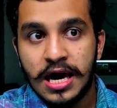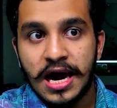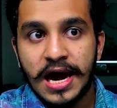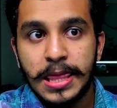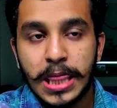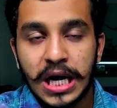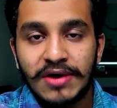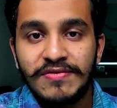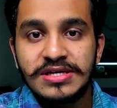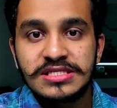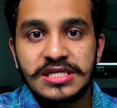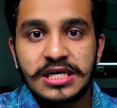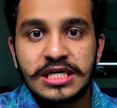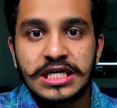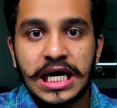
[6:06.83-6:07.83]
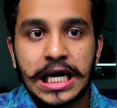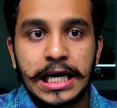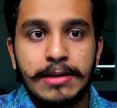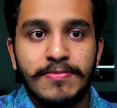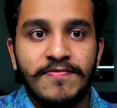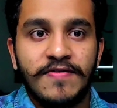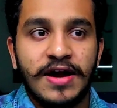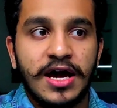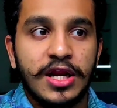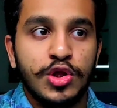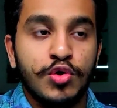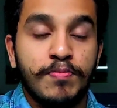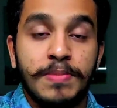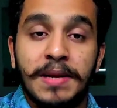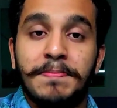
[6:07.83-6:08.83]
And now is the time where
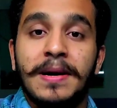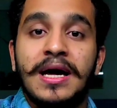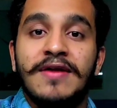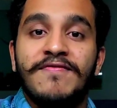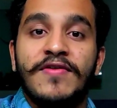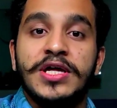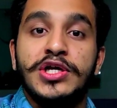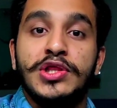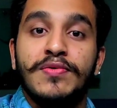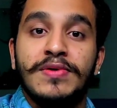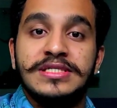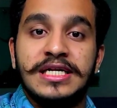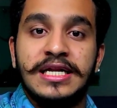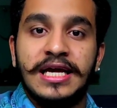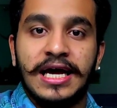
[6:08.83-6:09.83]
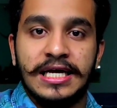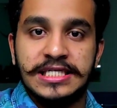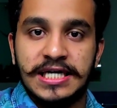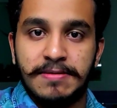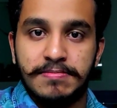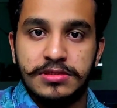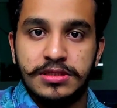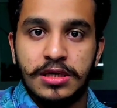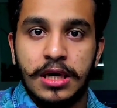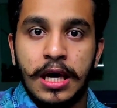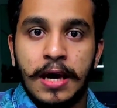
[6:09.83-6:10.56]
you prepare for university exams.